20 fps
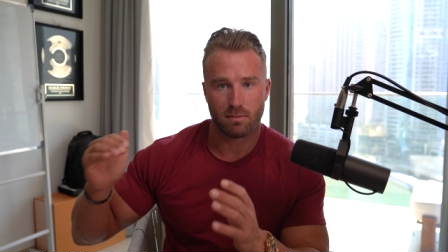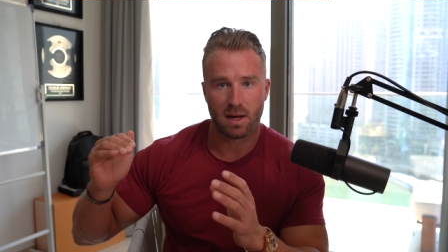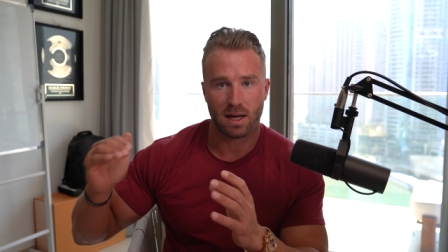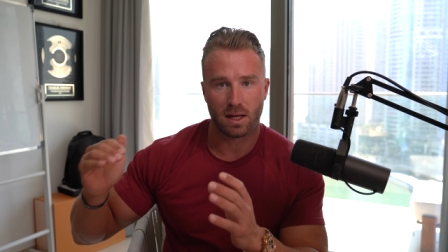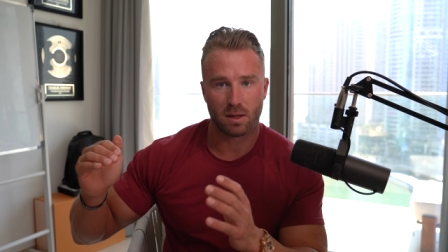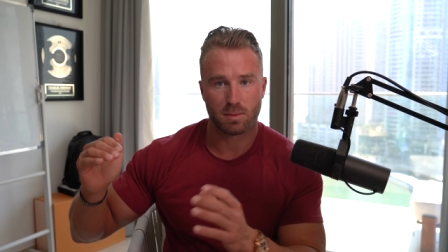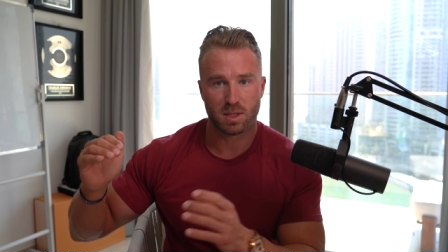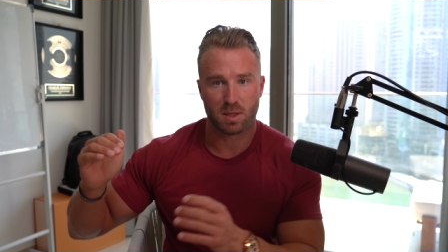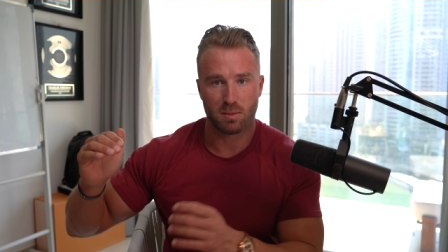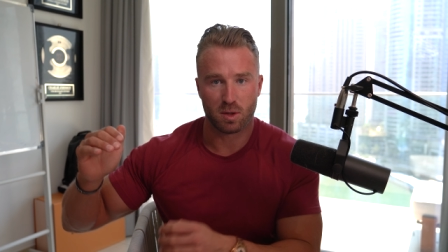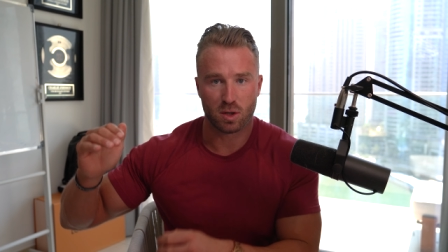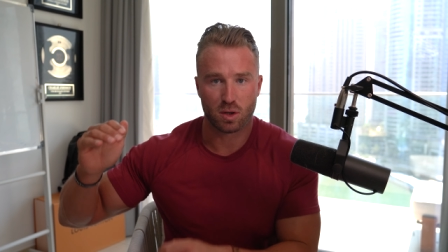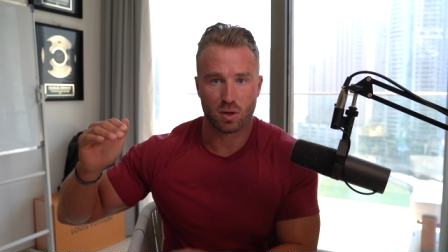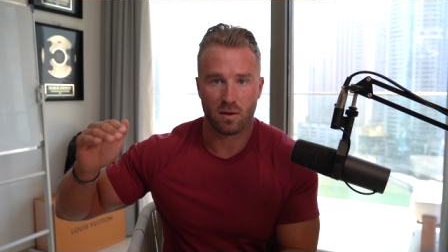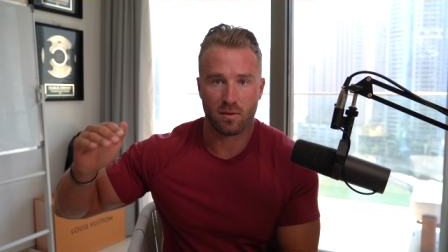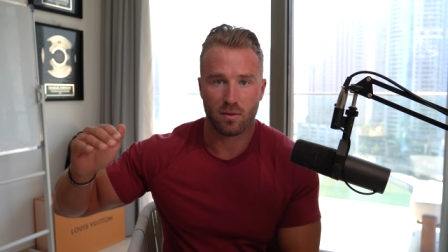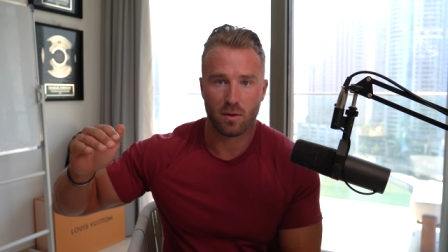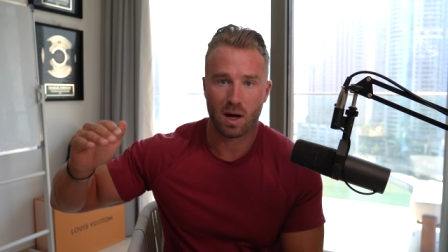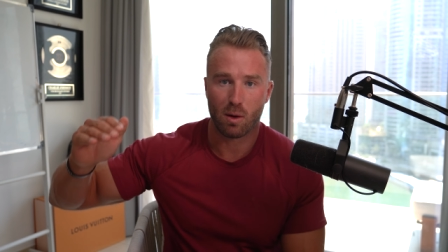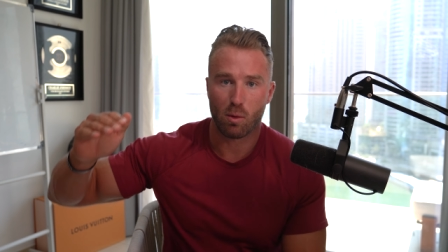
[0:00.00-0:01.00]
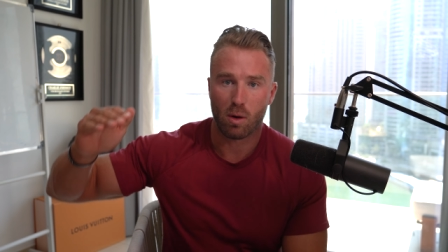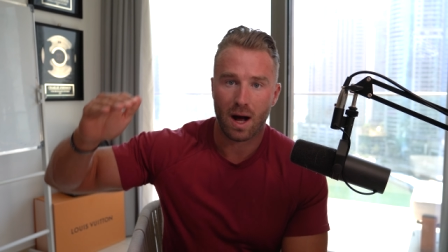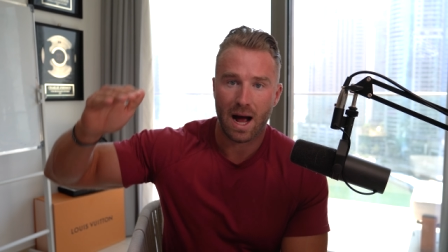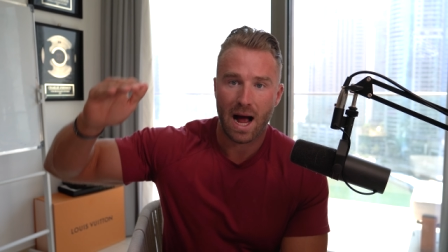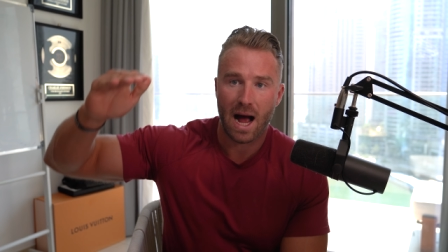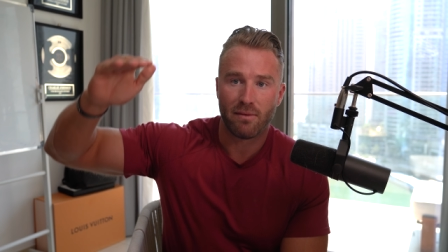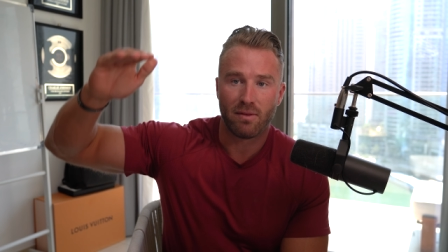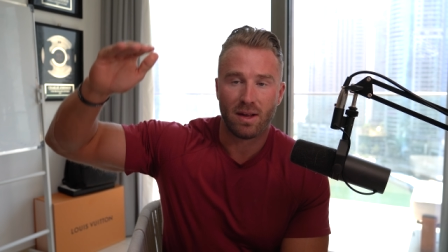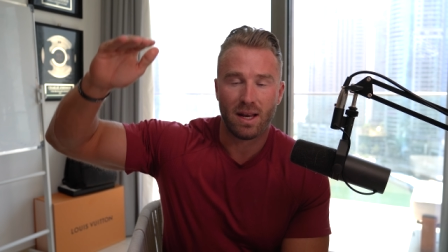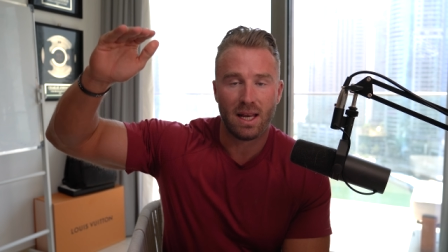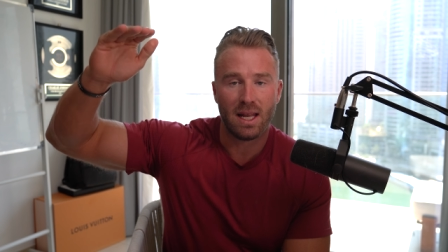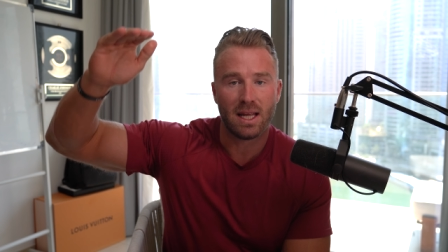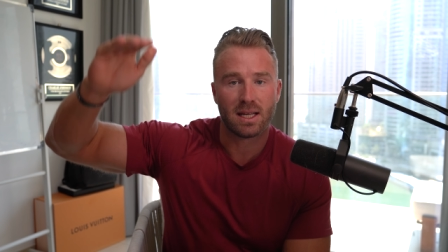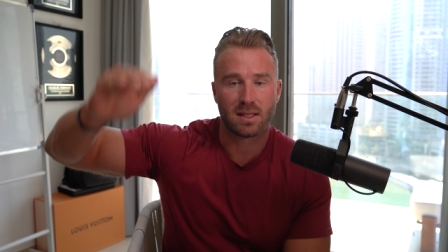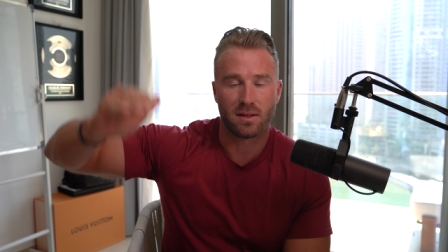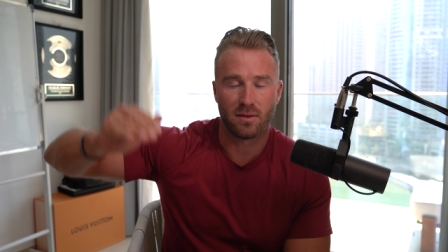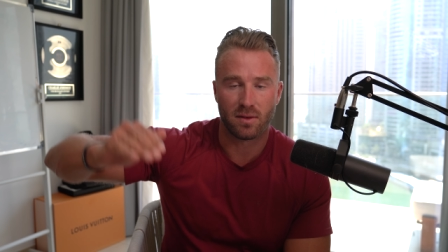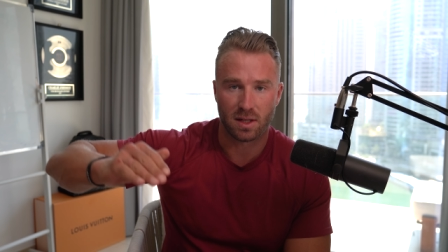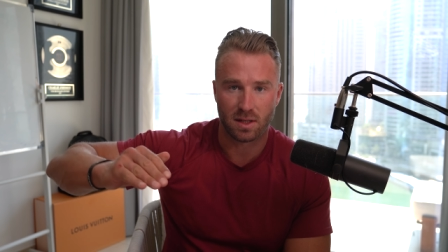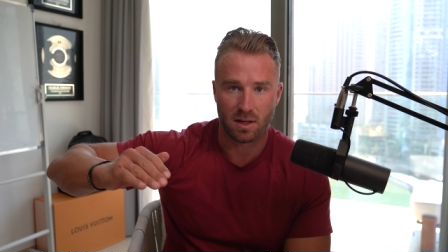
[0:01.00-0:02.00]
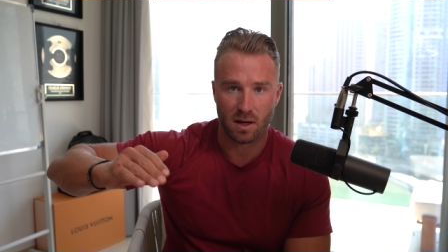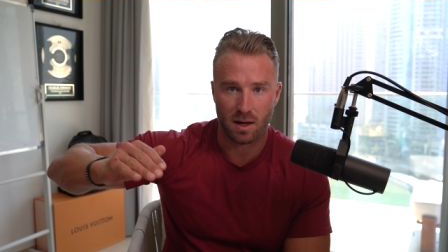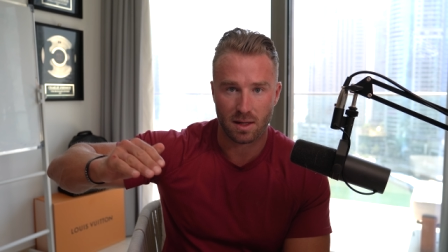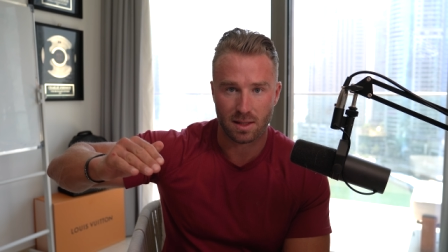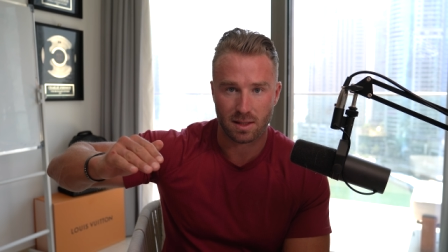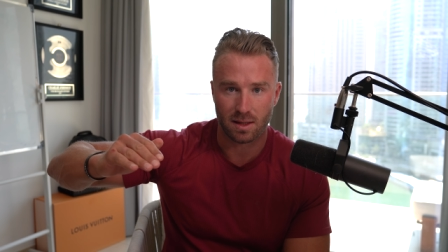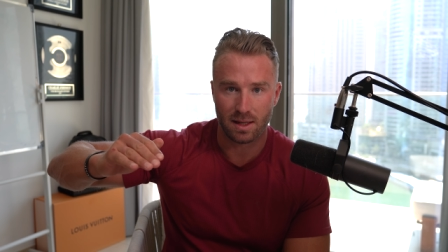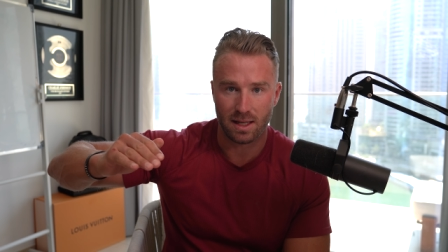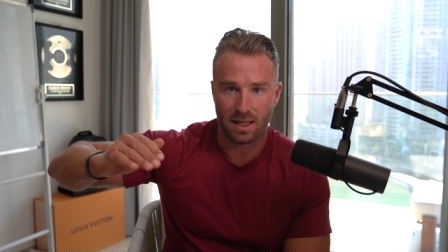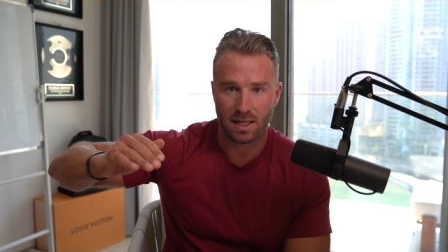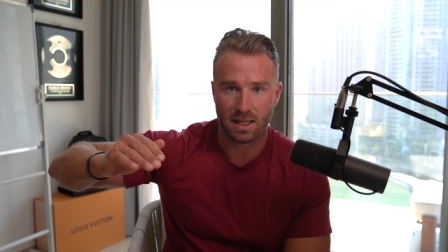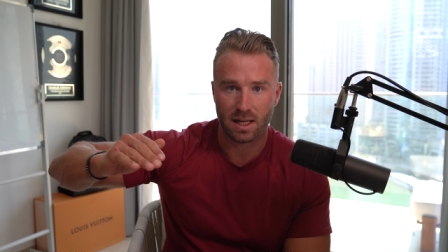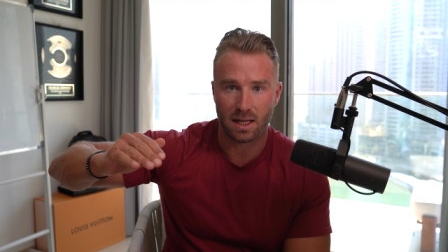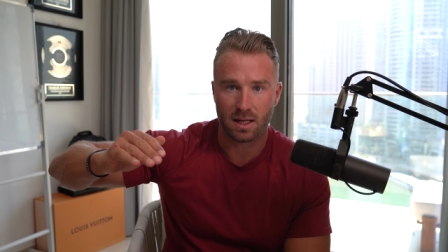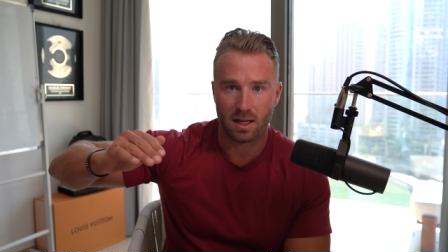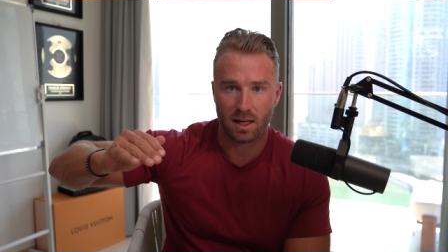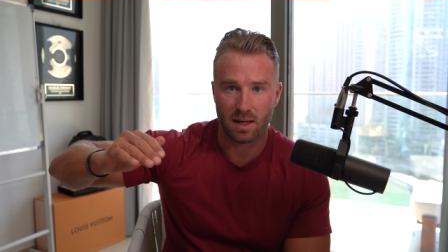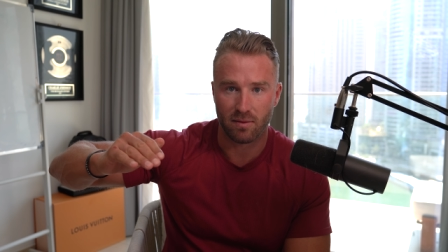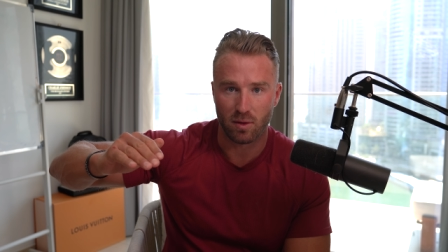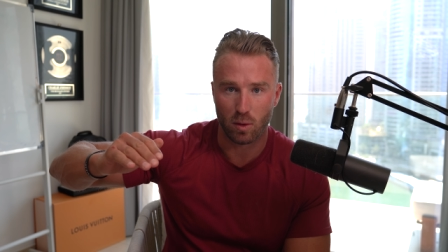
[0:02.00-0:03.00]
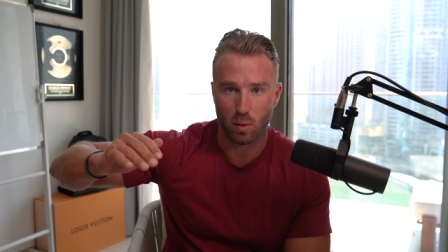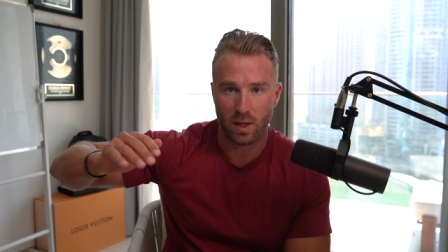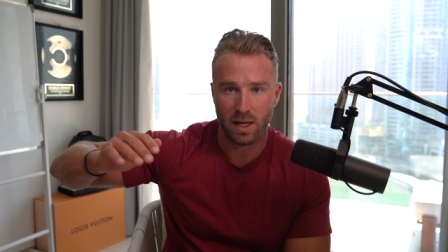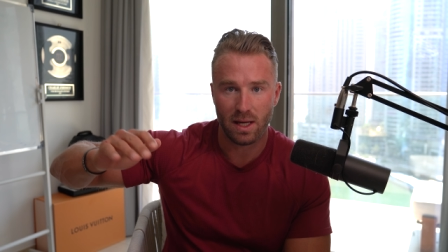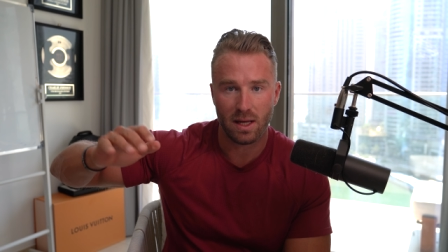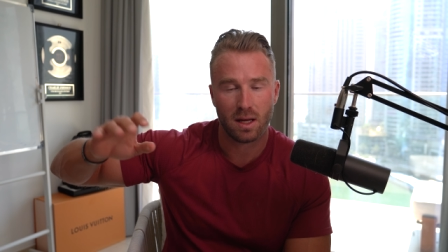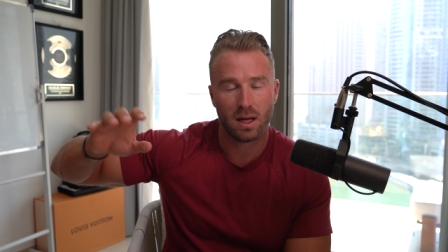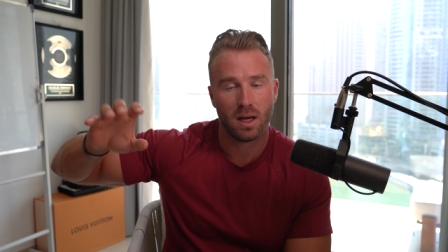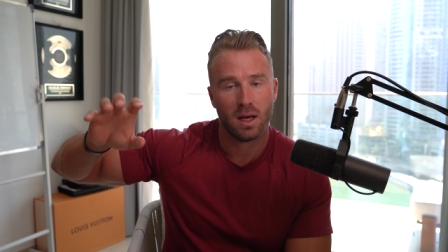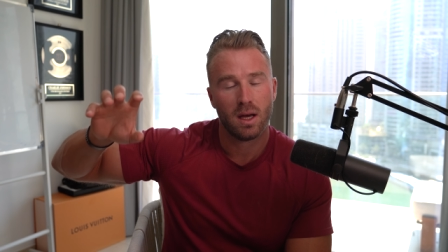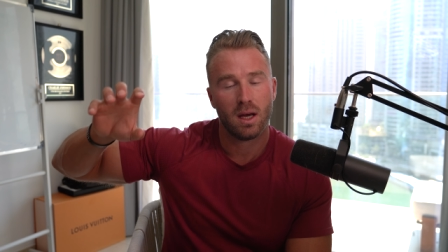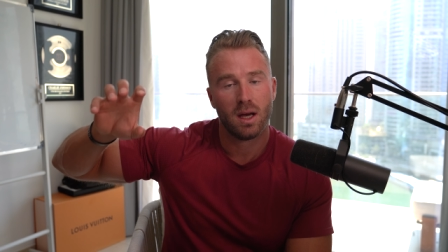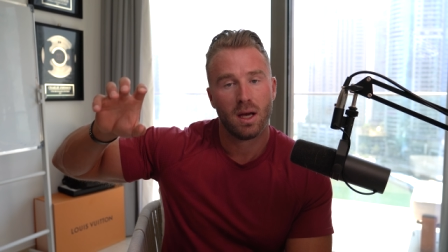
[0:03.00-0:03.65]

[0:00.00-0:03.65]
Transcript: management software where I have a list of the tasks I need to get done every week.